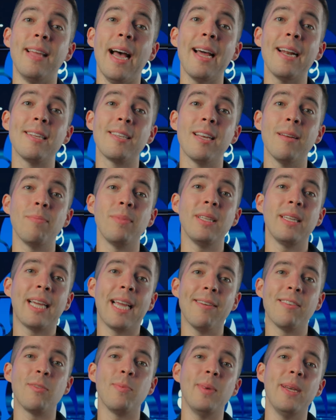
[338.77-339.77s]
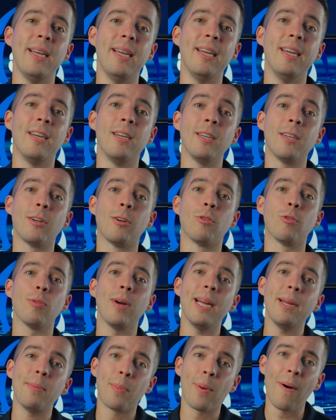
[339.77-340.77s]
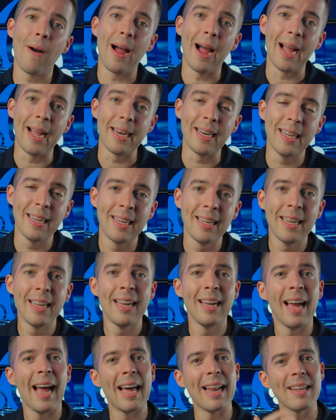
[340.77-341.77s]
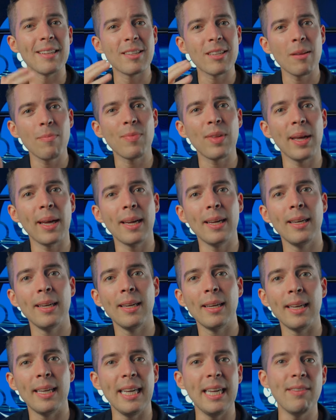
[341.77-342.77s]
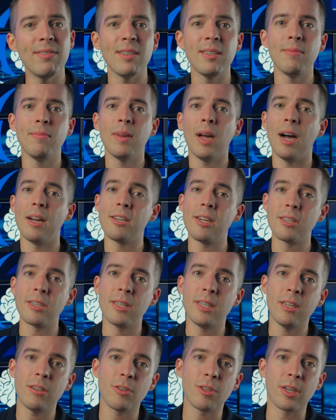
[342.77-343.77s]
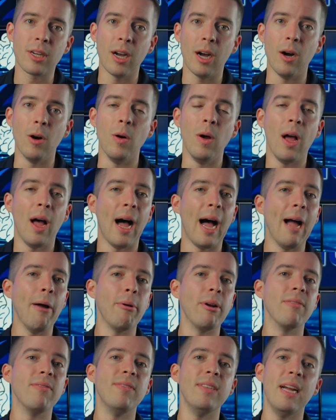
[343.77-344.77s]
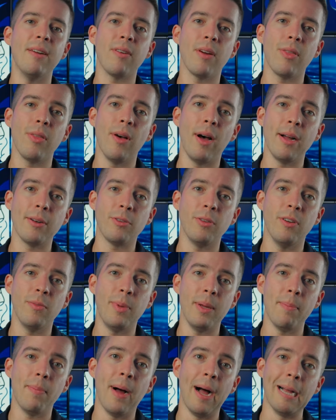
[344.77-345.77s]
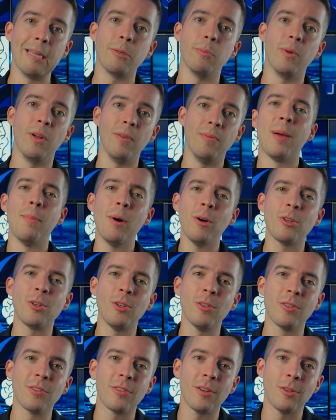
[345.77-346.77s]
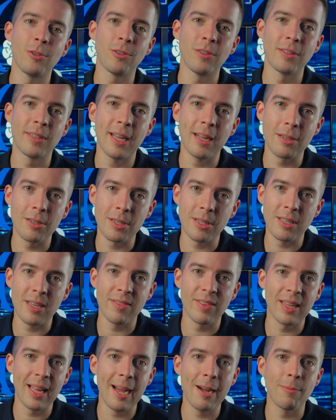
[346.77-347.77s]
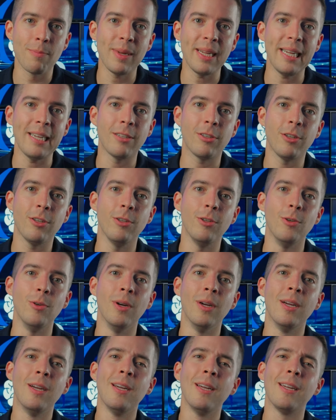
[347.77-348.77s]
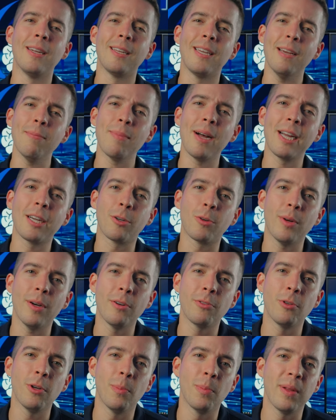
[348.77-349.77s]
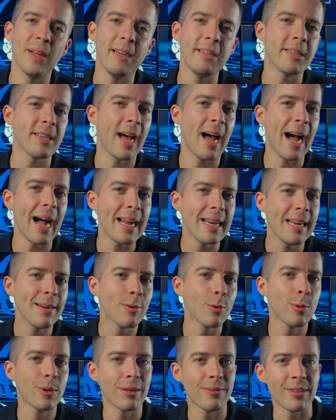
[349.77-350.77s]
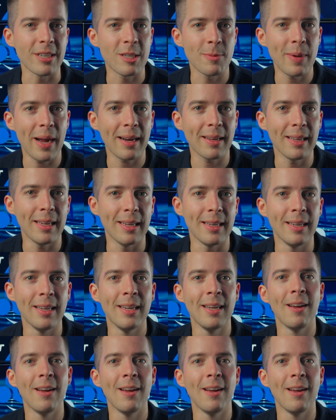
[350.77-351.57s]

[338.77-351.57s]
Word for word: That is something that gives me great pride. And it's something even a dozen years ago, I would have never thought to have been possible. Emotional and social intelligence have allowed me to get my career to a place I never would have expected